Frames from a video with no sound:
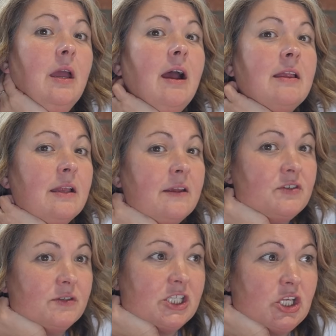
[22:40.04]
and then they've
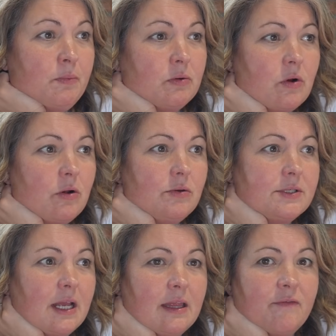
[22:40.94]
done soup and
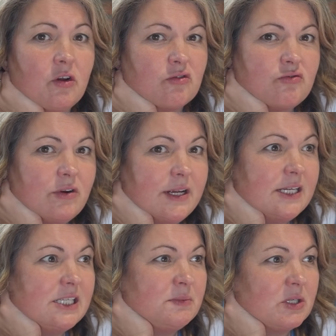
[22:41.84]
rolls, and they've got
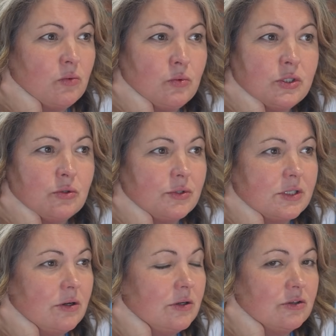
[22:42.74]
crisps and all
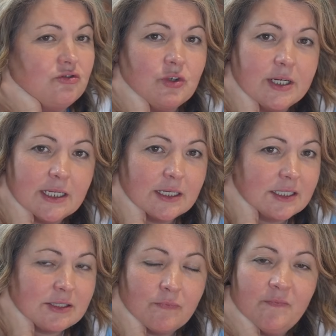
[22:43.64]
sorts on, and
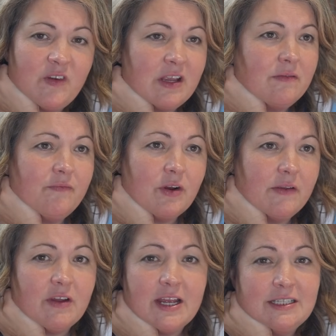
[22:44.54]
drinks on
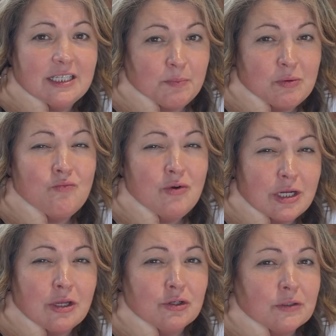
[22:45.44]
free vend. It's been
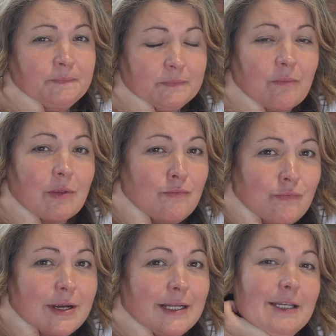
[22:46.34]
really good,
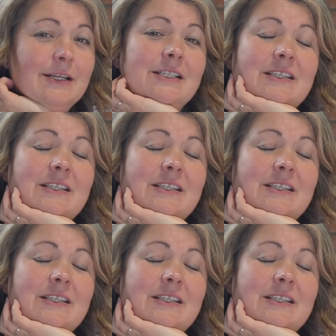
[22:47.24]
really nice.